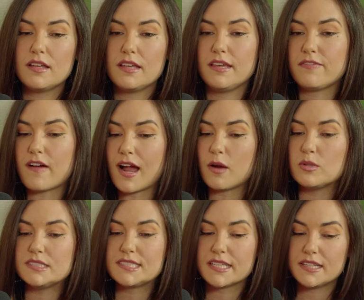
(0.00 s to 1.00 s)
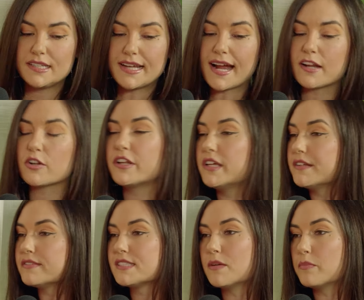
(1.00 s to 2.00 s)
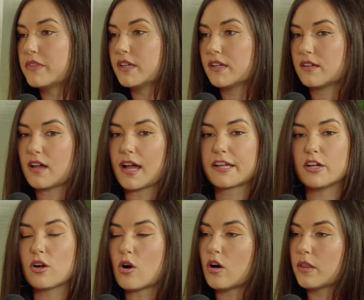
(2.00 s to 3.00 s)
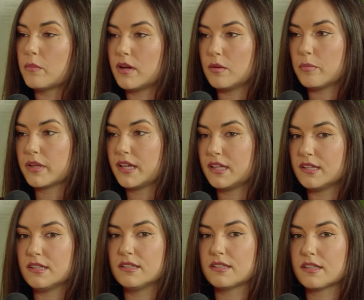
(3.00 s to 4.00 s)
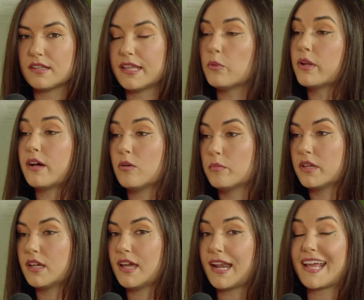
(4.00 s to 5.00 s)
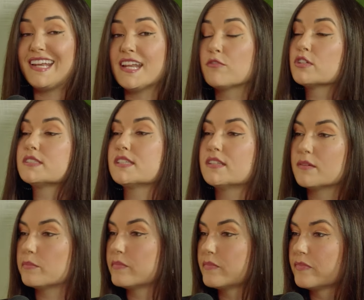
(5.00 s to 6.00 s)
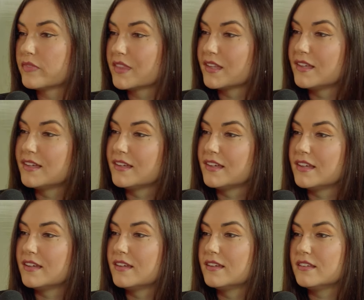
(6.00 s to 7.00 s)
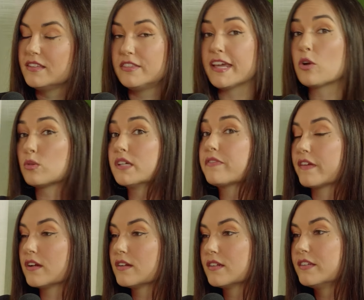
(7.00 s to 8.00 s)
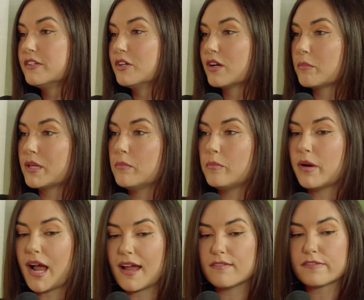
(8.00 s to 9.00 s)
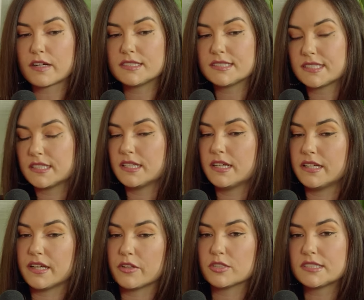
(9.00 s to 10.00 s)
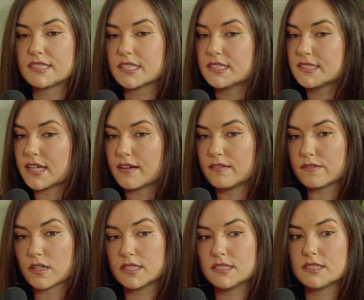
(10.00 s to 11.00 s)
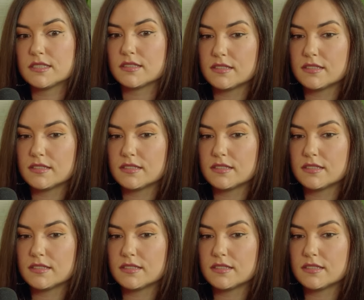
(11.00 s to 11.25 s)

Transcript: if I was in dire need of something, I could call them up and they would help me. And I never see them. Mm, yeah. they don't live that. here. You know what I mean? But mm-hmm. I have mm-hmm. friends in, in other cities. I have friends